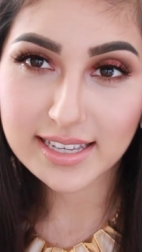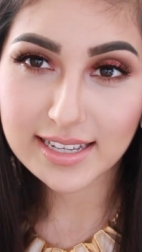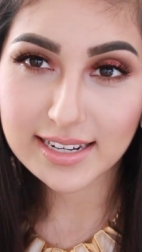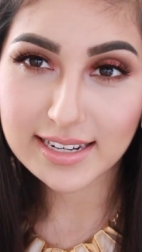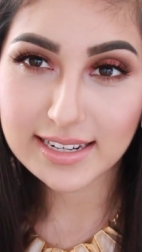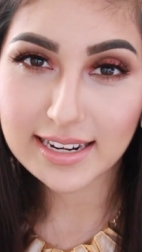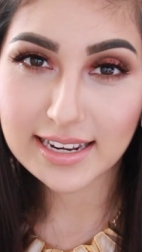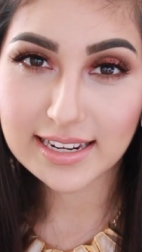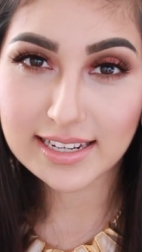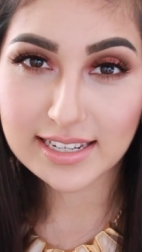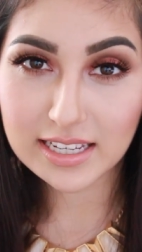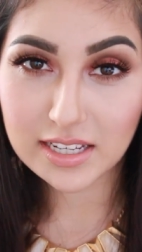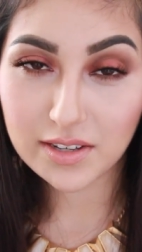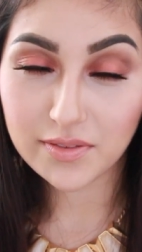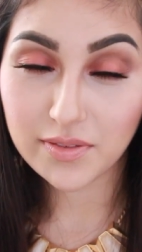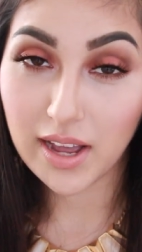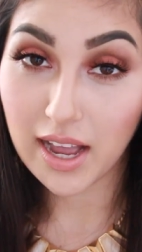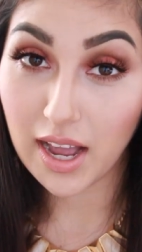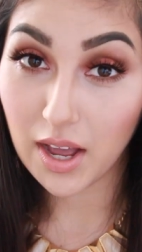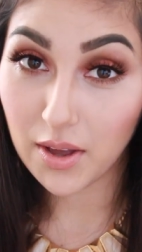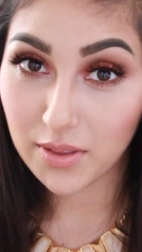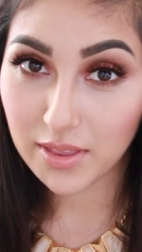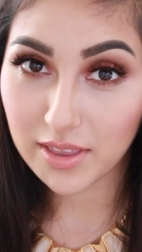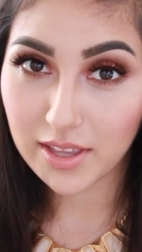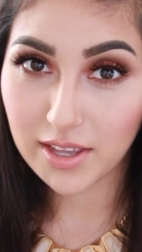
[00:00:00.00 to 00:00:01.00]
get an idea of
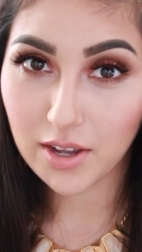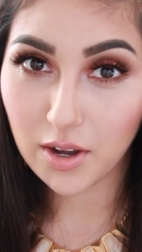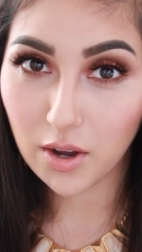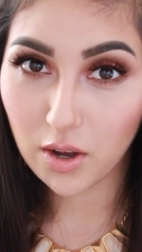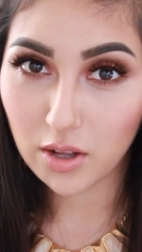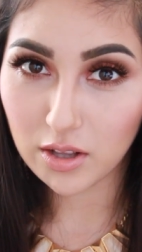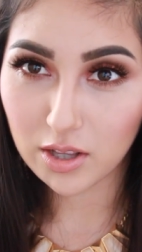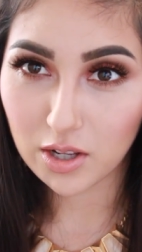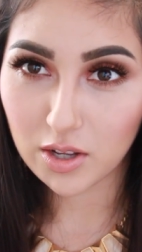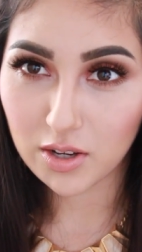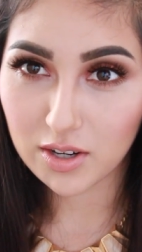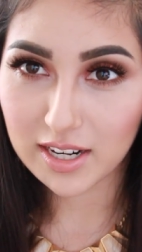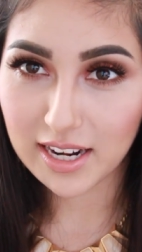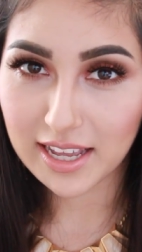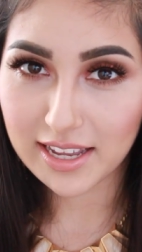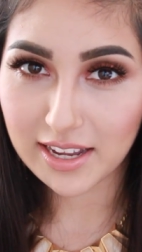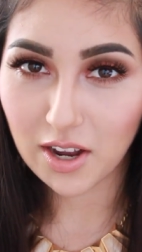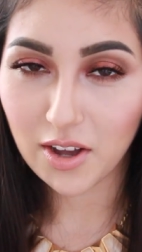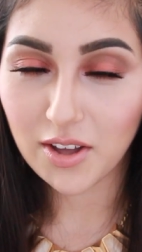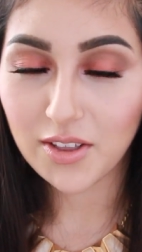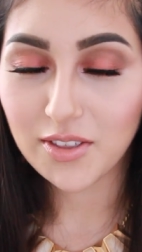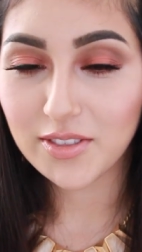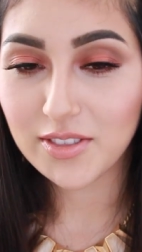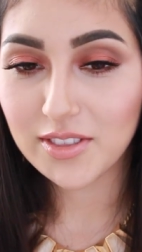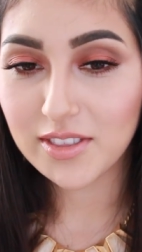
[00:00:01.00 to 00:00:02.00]
how they all look like
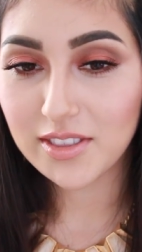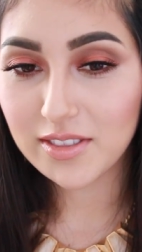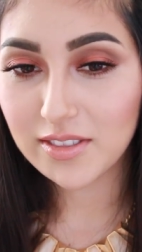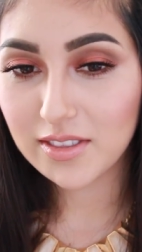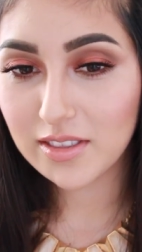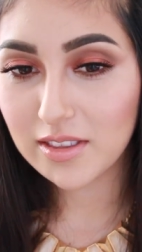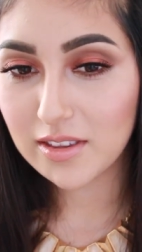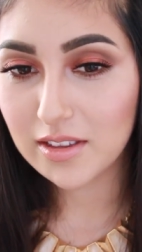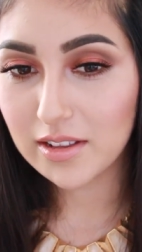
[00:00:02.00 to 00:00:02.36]
on,